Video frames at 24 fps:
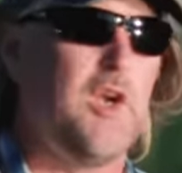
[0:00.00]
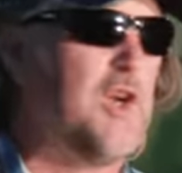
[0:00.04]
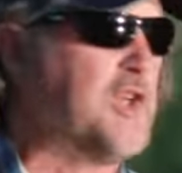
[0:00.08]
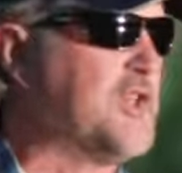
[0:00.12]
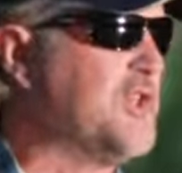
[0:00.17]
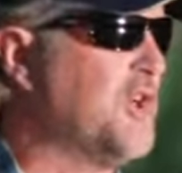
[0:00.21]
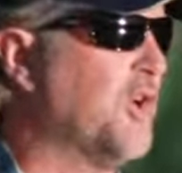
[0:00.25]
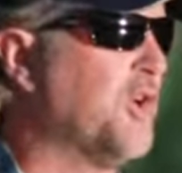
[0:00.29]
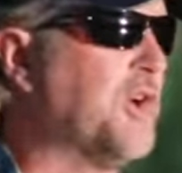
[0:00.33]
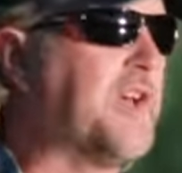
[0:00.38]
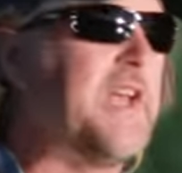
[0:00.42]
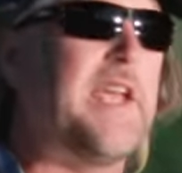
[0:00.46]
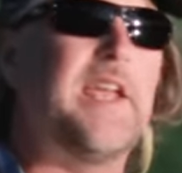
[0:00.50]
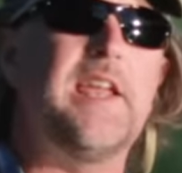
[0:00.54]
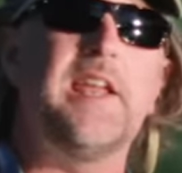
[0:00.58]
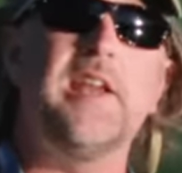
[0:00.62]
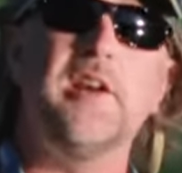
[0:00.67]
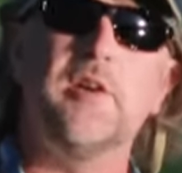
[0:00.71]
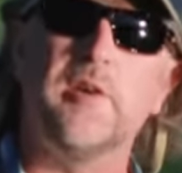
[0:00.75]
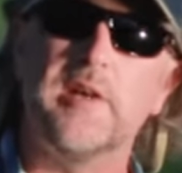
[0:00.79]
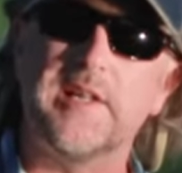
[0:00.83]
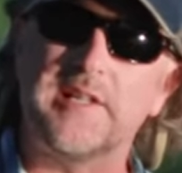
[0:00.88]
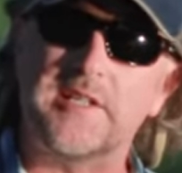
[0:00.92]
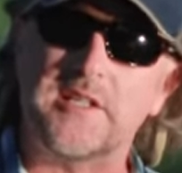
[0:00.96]
You'll
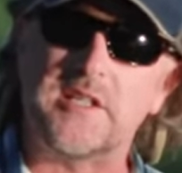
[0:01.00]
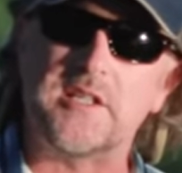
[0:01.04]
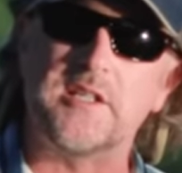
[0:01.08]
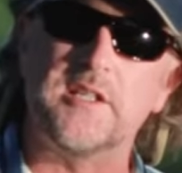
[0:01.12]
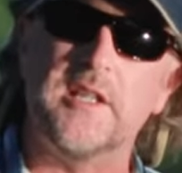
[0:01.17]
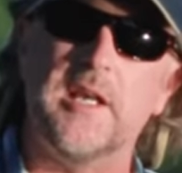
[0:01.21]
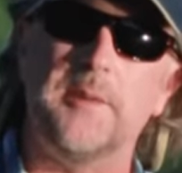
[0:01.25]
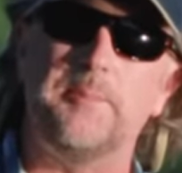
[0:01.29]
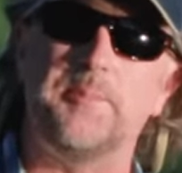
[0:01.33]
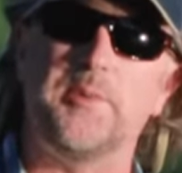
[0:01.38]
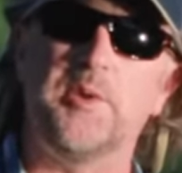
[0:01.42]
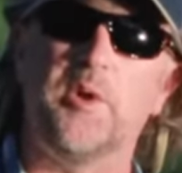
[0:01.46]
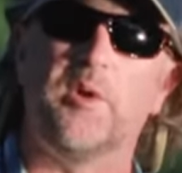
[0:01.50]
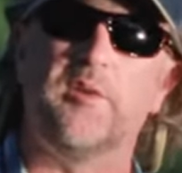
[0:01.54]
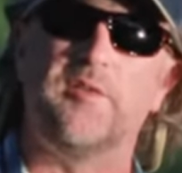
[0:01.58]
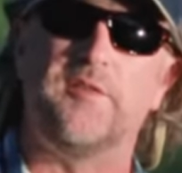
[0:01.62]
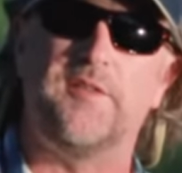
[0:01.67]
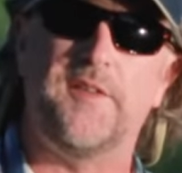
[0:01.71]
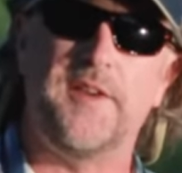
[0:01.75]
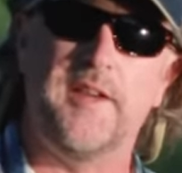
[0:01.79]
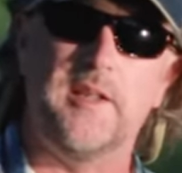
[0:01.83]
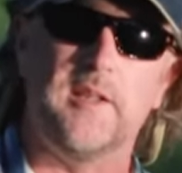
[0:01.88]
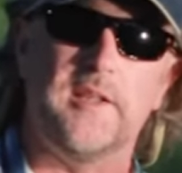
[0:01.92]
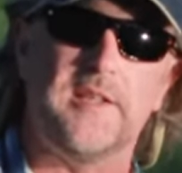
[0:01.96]
hear it slip, you'll
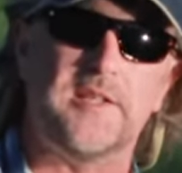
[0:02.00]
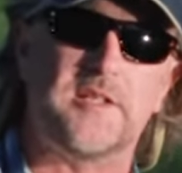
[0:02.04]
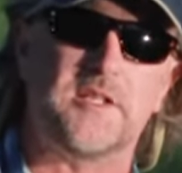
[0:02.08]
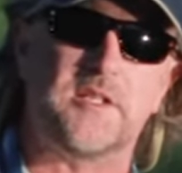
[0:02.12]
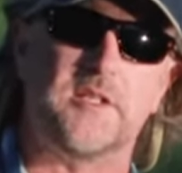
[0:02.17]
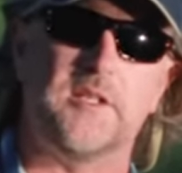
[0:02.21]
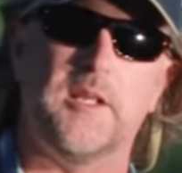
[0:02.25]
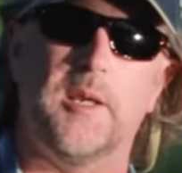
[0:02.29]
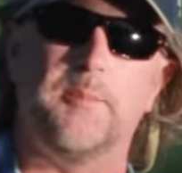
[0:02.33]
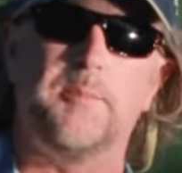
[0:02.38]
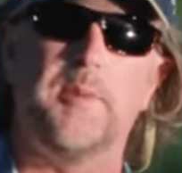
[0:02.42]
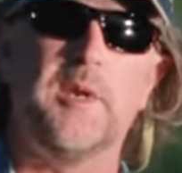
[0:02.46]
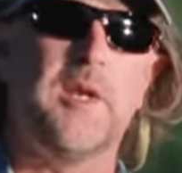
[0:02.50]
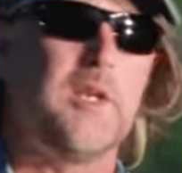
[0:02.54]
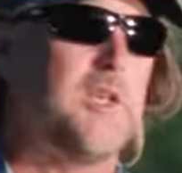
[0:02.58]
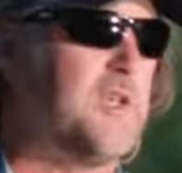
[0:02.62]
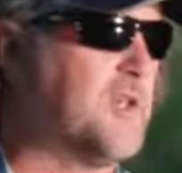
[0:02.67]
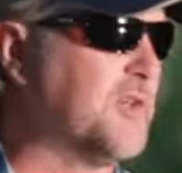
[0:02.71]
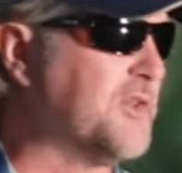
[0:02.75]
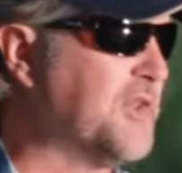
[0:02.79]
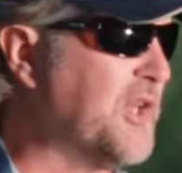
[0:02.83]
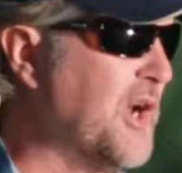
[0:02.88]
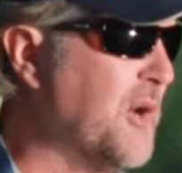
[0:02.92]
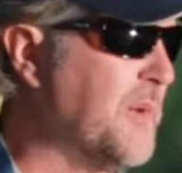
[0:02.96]
feel it slip,
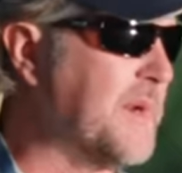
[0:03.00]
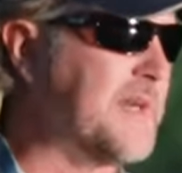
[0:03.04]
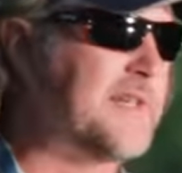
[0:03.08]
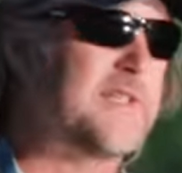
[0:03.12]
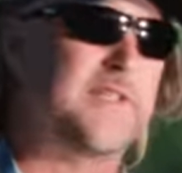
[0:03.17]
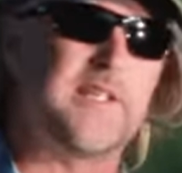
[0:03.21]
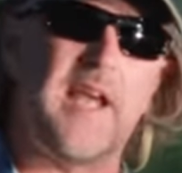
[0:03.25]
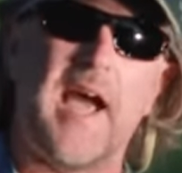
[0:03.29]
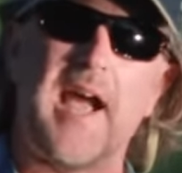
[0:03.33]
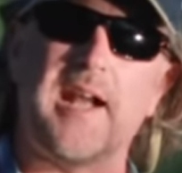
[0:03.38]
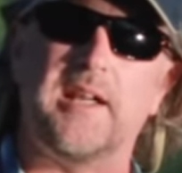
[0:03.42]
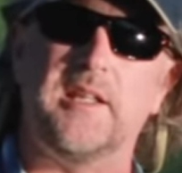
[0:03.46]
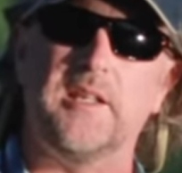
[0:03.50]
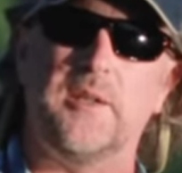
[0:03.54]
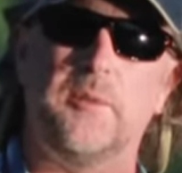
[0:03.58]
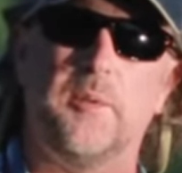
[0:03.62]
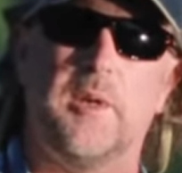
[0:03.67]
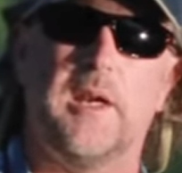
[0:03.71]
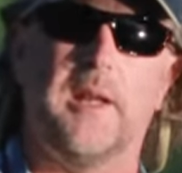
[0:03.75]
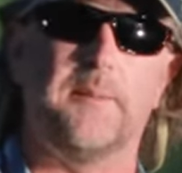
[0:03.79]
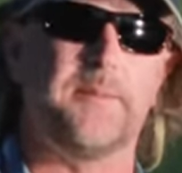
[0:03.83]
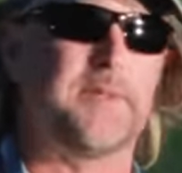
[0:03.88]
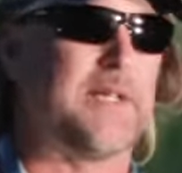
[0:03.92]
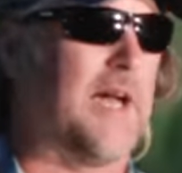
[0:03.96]
you'll know exactly
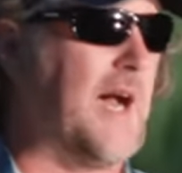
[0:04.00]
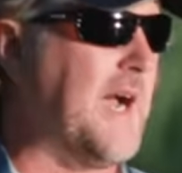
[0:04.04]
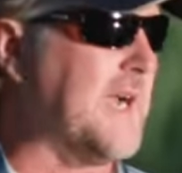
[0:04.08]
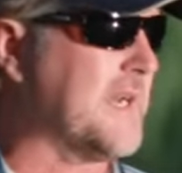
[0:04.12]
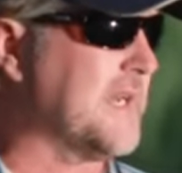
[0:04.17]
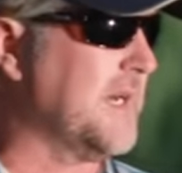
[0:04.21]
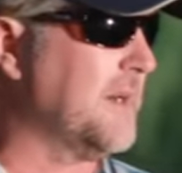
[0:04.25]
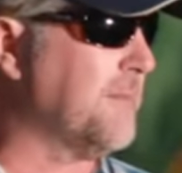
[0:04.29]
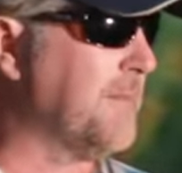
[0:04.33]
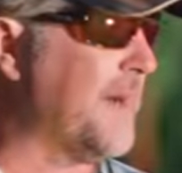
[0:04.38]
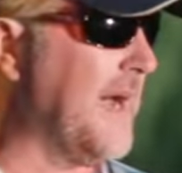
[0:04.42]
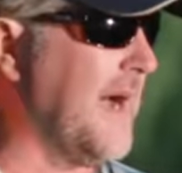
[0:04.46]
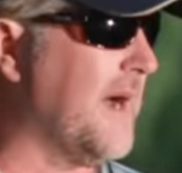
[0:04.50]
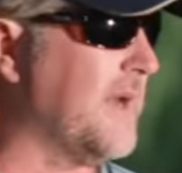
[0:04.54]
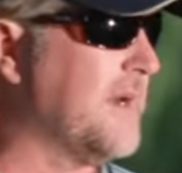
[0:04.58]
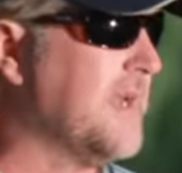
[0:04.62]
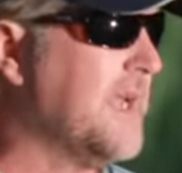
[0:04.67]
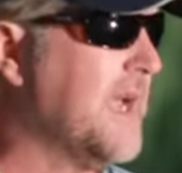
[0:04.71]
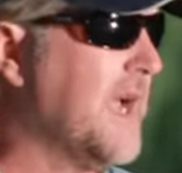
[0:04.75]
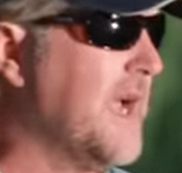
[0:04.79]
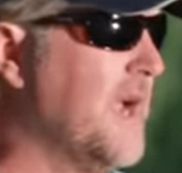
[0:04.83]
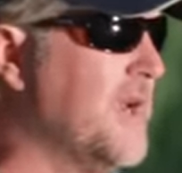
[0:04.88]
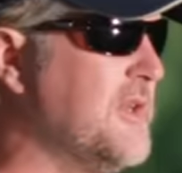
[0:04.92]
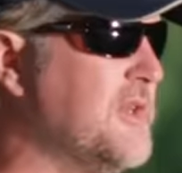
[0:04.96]
what I'm talking about,
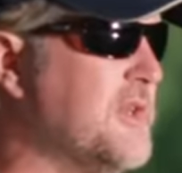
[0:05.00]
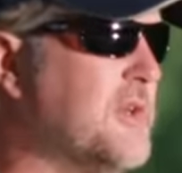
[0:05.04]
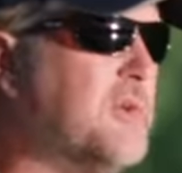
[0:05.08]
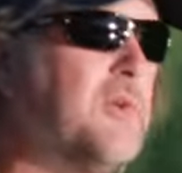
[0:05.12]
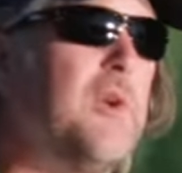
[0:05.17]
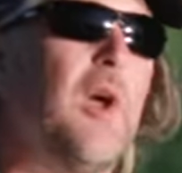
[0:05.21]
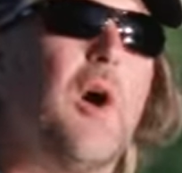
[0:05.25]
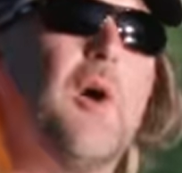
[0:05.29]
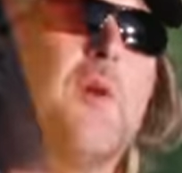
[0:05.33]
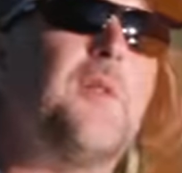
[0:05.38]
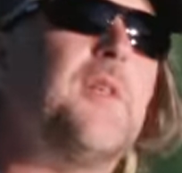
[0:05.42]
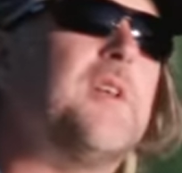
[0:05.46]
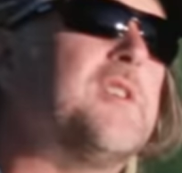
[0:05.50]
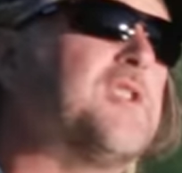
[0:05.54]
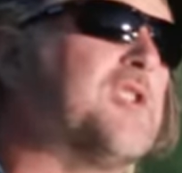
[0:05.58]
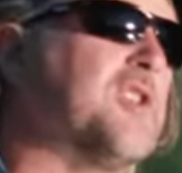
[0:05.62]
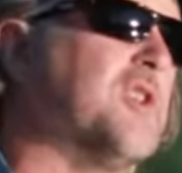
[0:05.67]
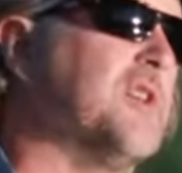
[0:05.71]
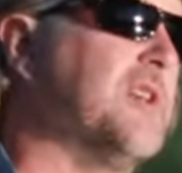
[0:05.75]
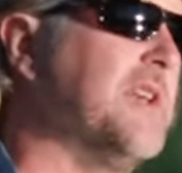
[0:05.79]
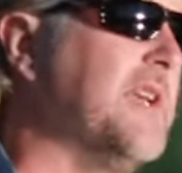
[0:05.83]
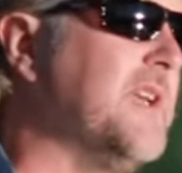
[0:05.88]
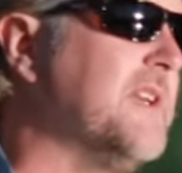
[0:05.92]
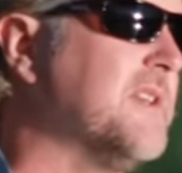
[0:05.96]
and you know that
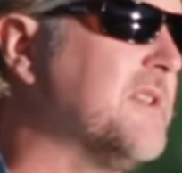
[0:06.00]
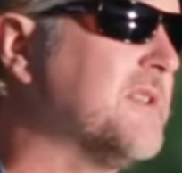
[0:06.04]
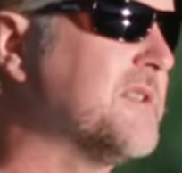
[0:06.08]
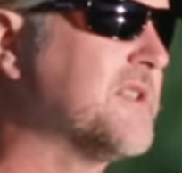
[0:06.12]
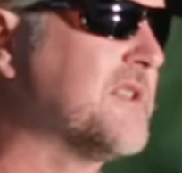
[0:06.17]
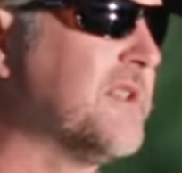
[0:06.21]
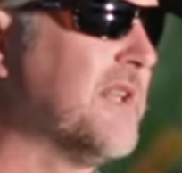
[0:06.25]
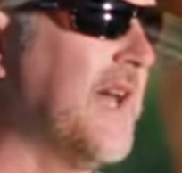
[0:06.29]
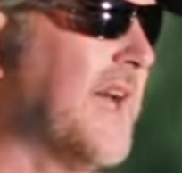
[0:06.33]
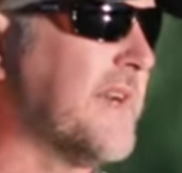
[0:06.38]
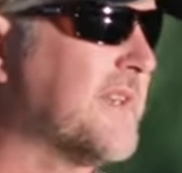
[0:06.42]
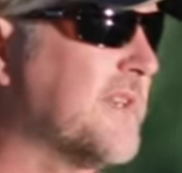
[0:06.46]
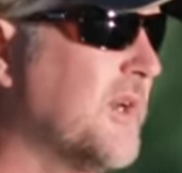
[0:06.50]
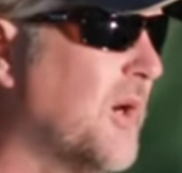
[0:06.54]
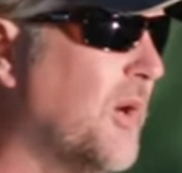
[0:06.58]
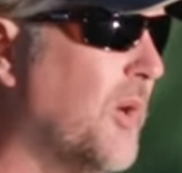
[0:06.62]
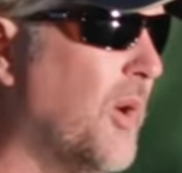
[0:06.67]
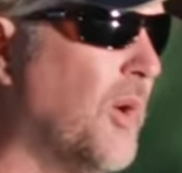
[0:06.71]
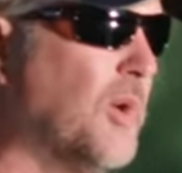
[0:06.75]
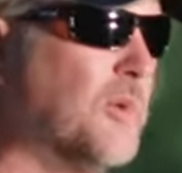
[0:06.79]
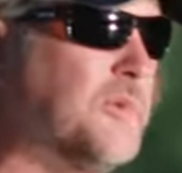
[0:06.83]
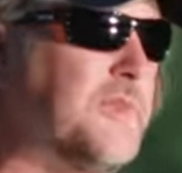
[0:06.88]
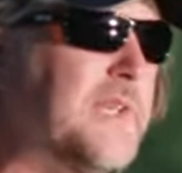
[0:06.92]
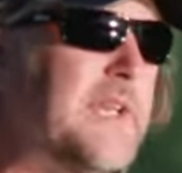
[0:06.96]
you need to let go
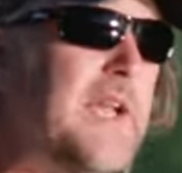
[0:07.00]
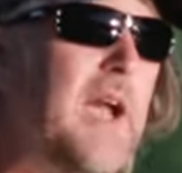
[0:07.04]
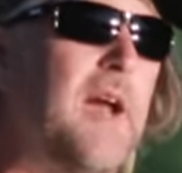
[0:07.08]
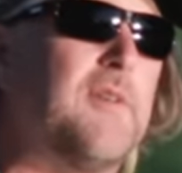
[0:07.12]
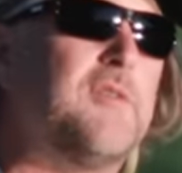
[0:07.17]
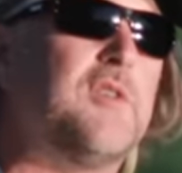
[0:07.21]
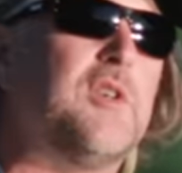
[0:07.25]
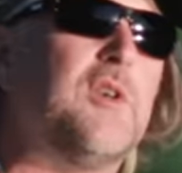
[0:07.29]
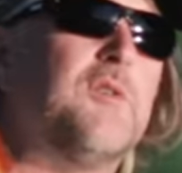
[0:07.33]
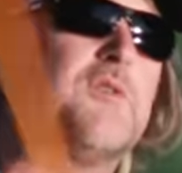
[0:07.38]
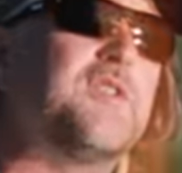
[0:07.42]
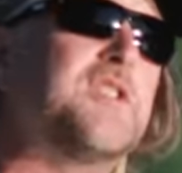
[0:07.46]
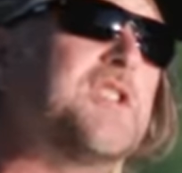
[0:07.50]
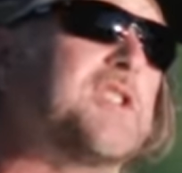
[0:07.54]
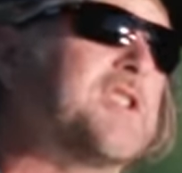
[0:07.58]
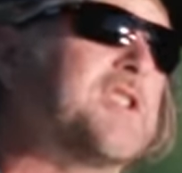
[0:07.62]
only after you've